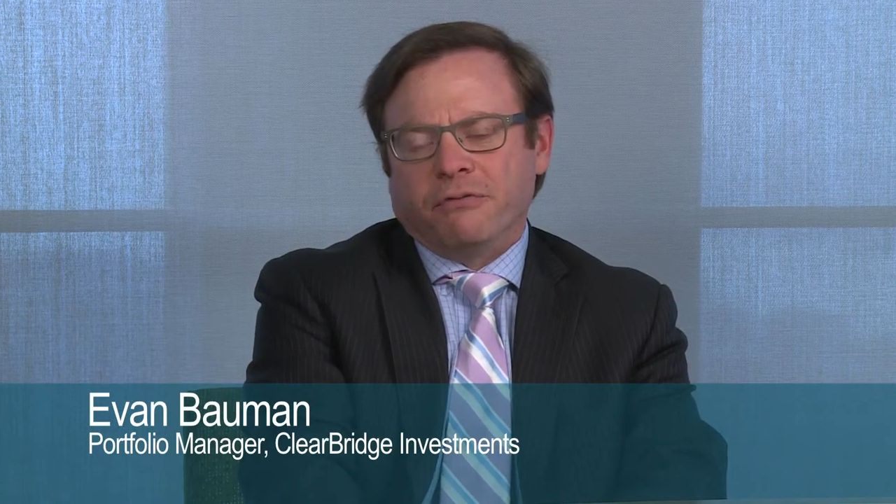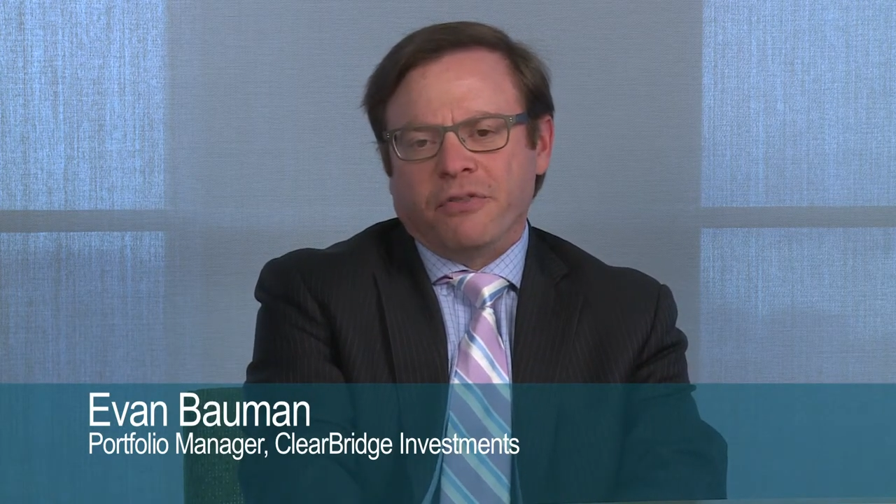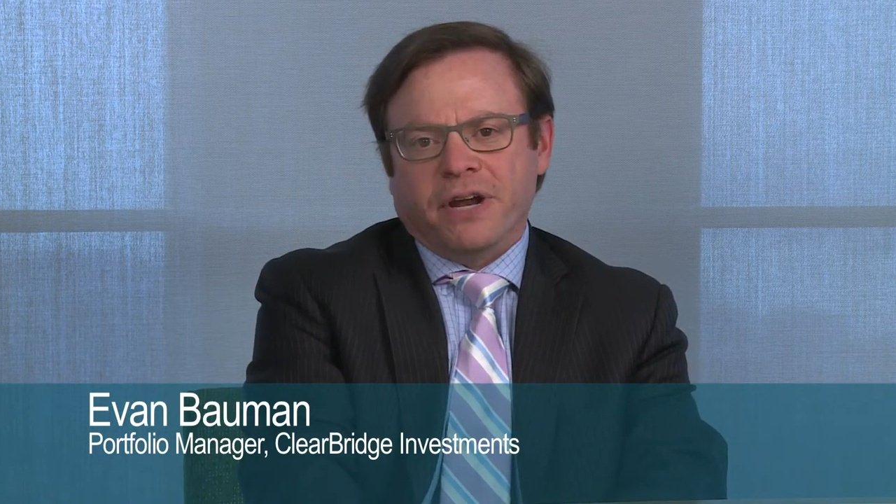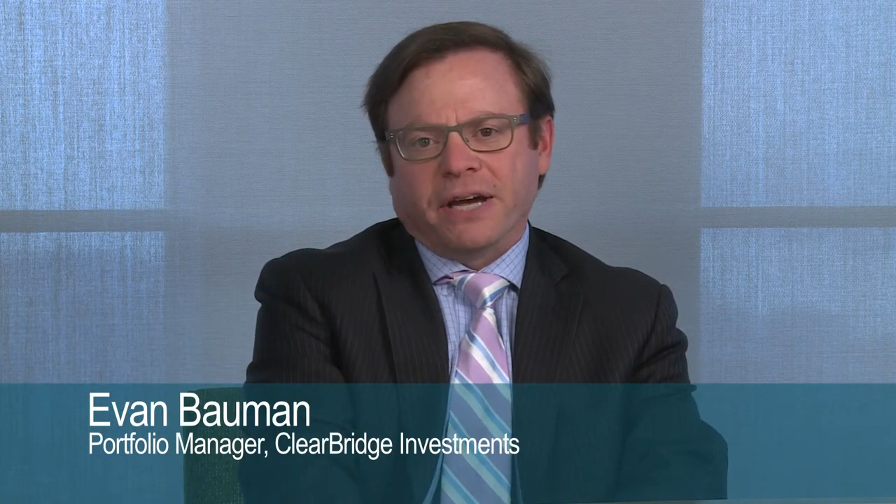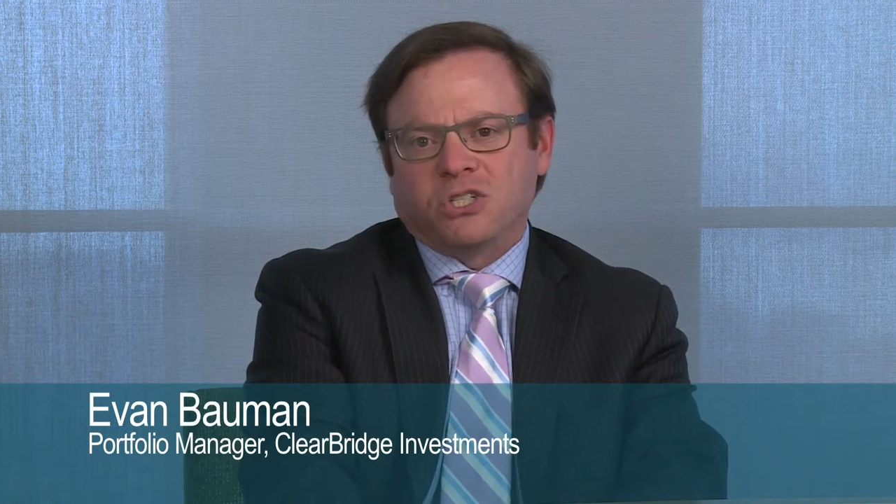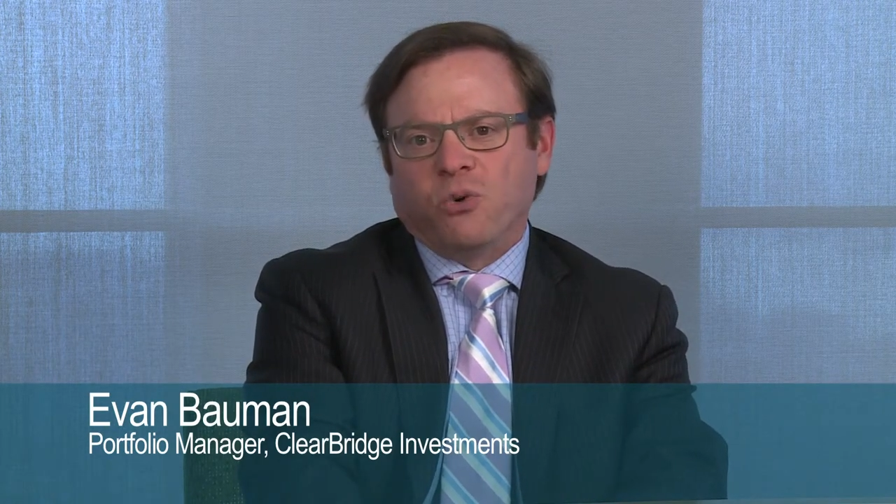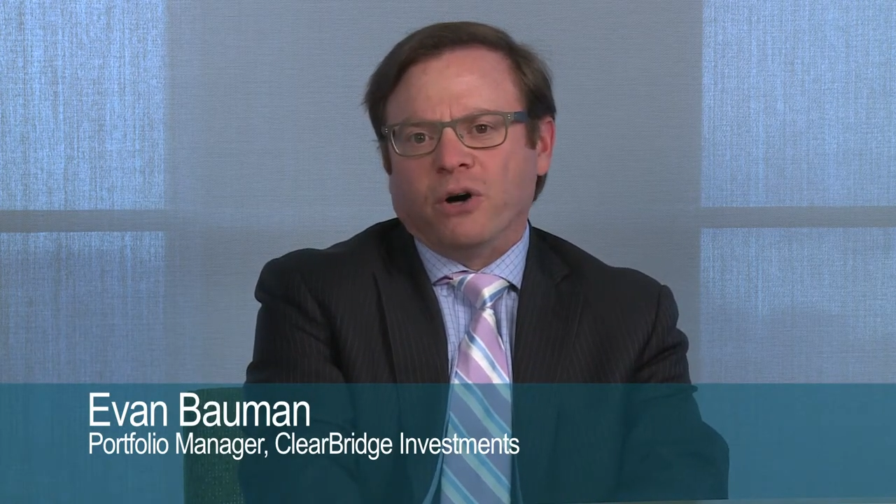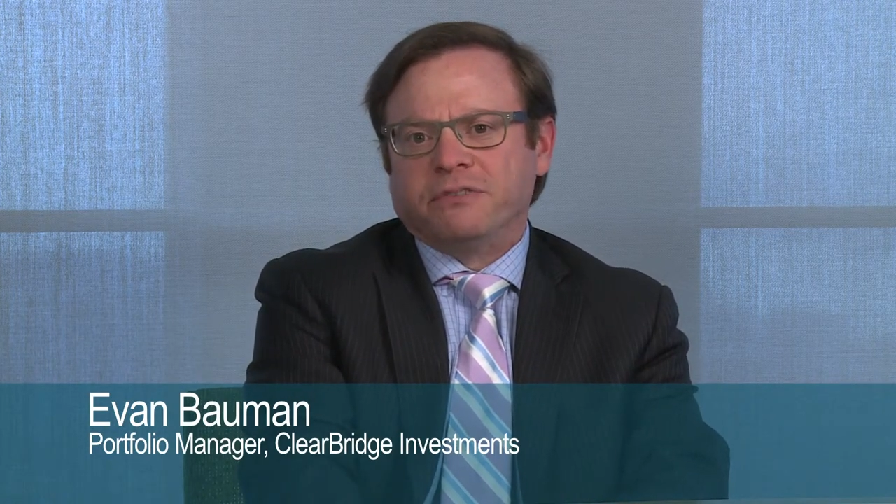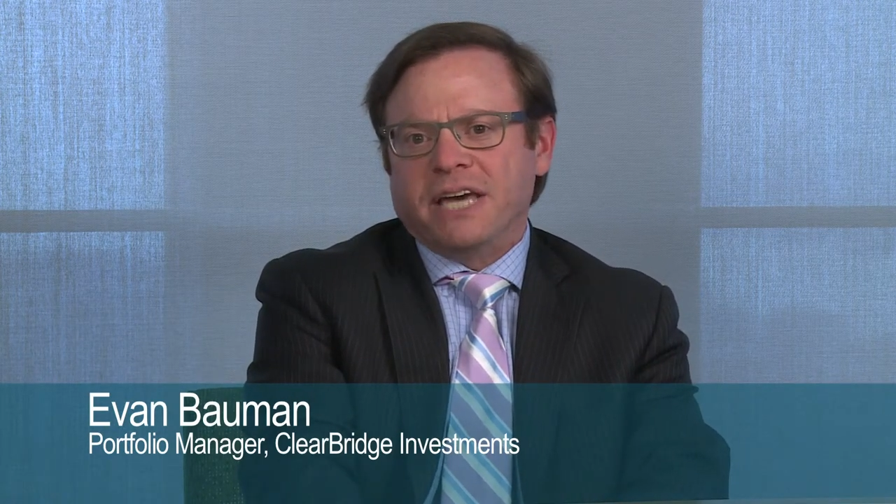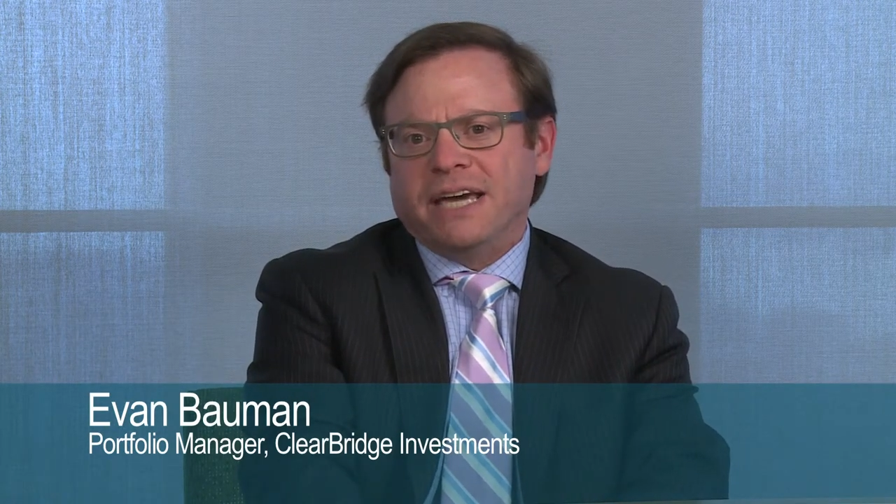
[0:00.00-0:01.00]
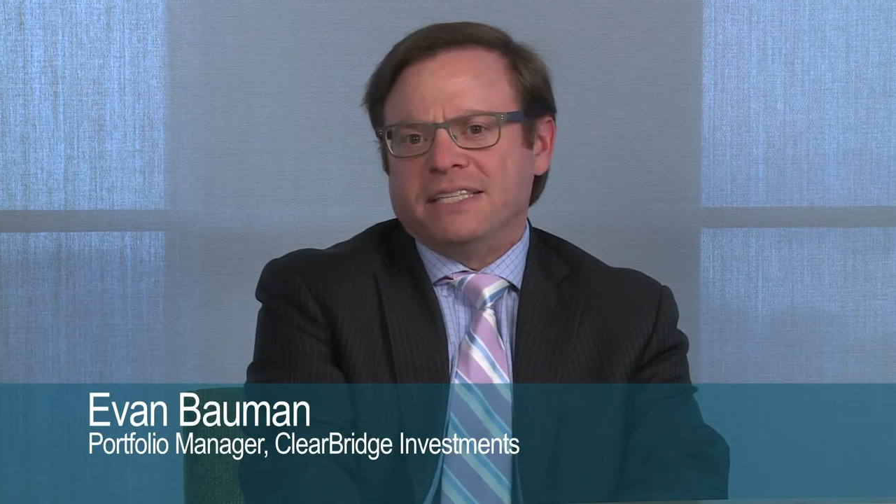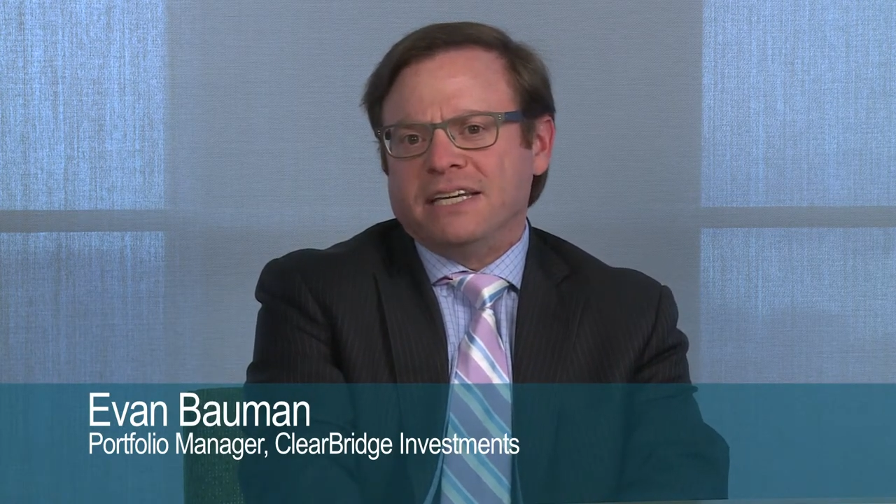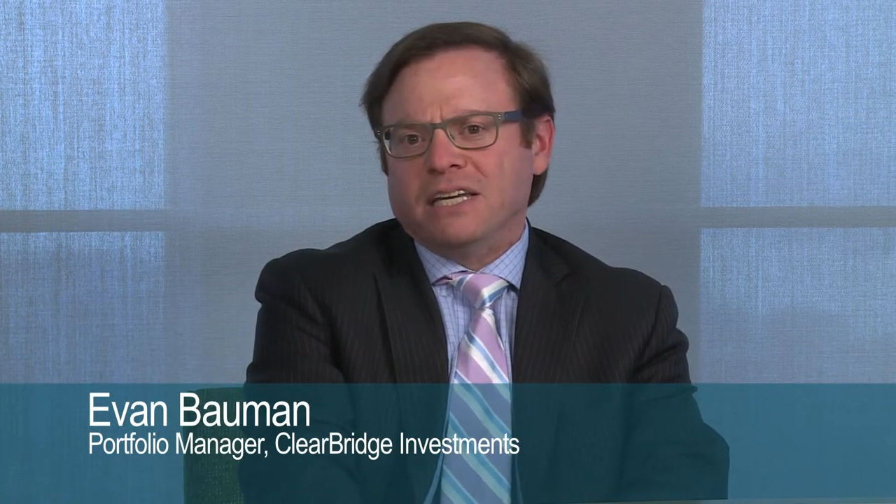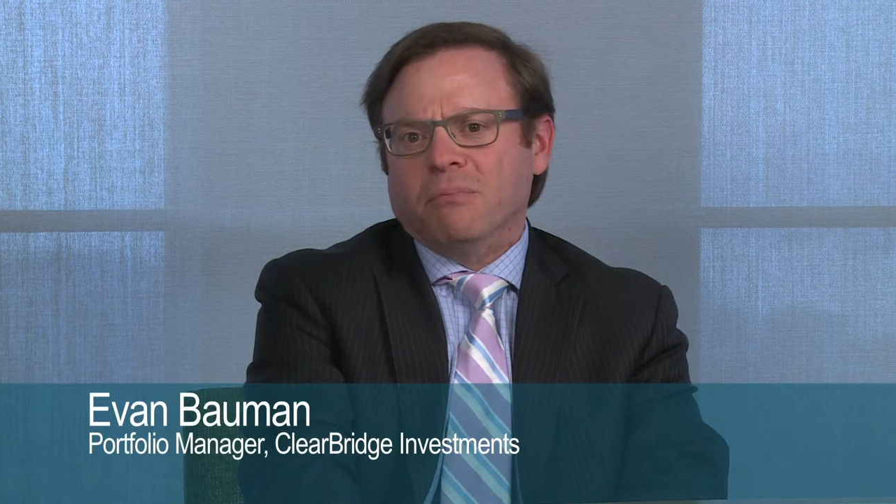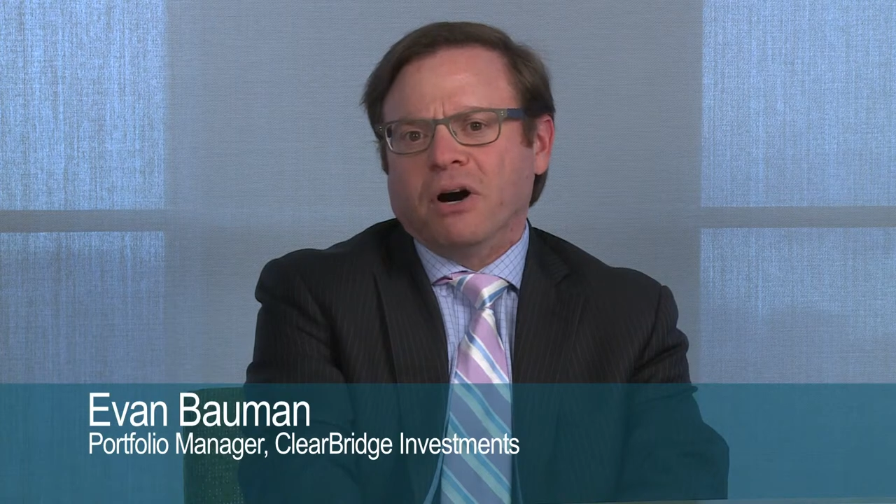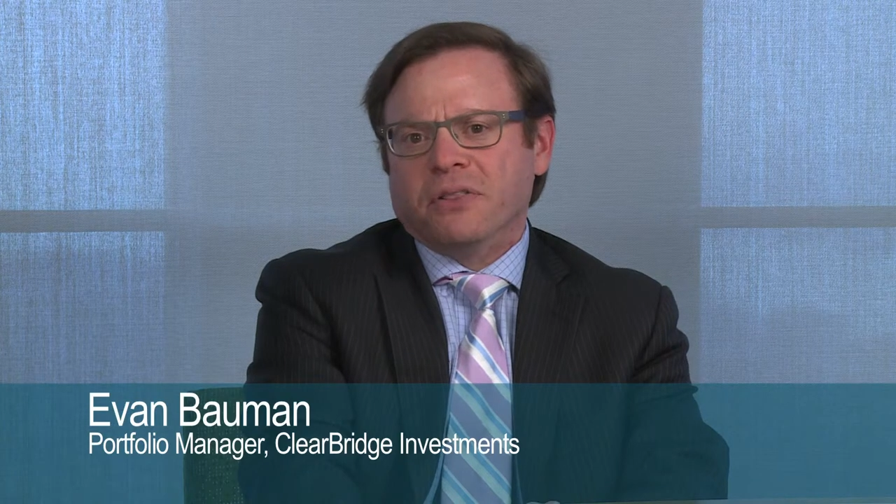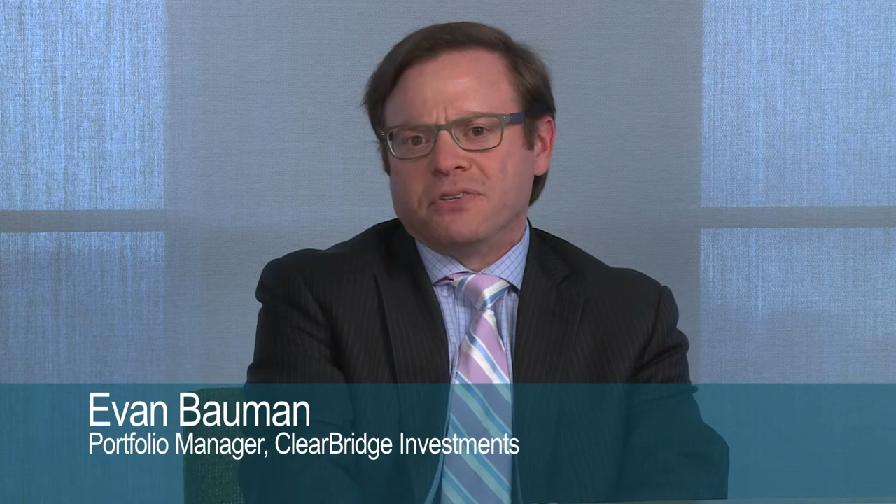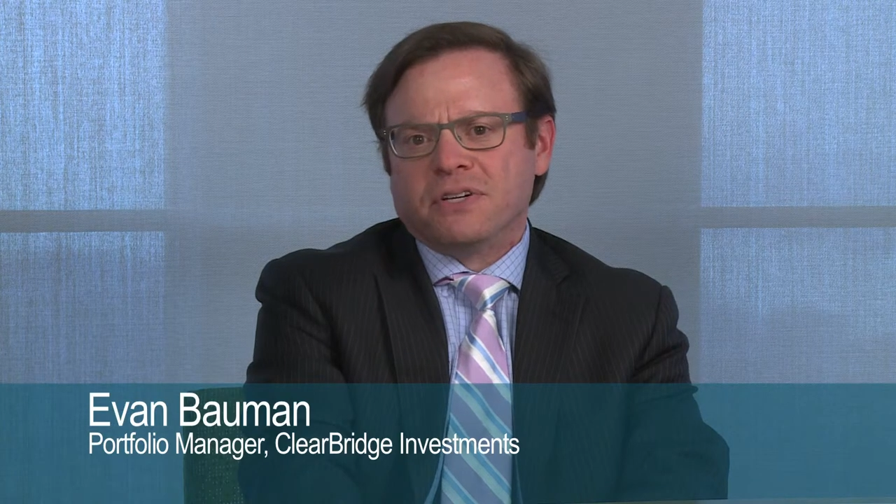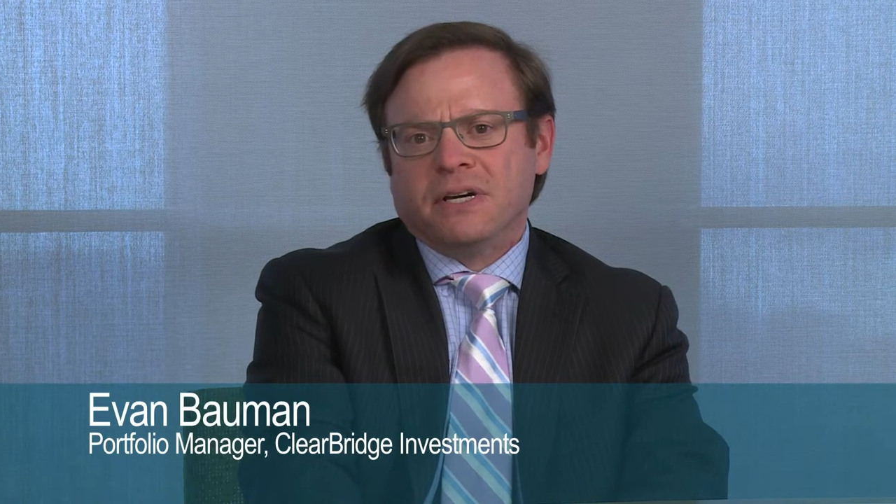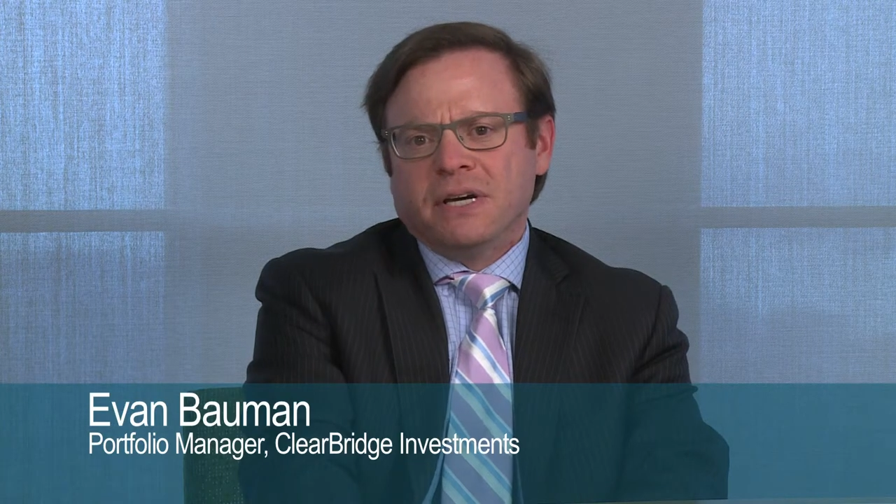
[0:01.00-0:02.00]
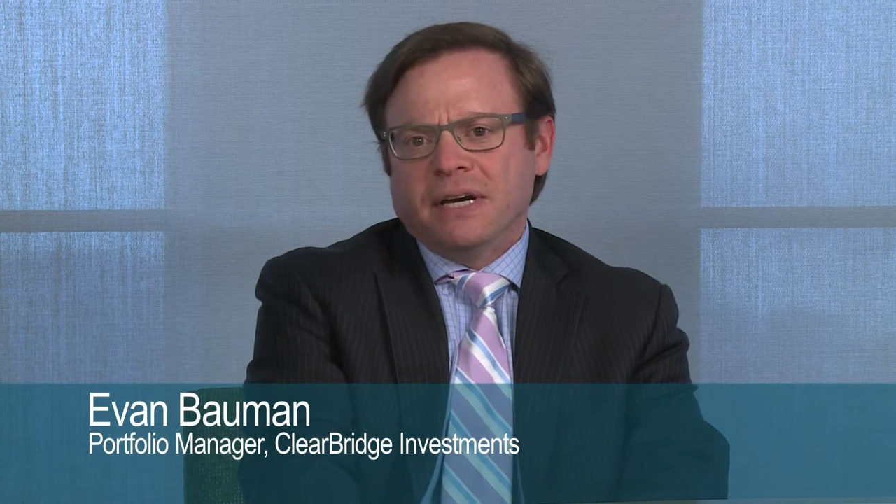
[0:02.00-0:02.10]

for the next twelve to eighteen months,